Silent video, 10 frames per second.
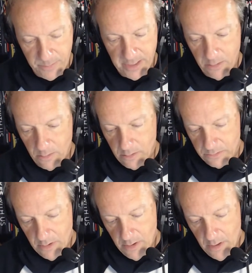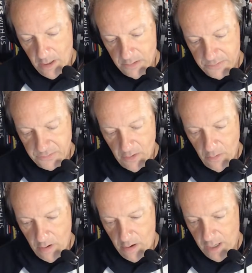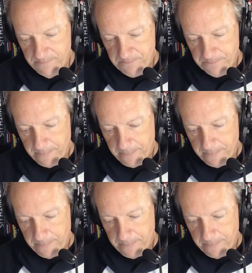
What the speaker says: girls. Also on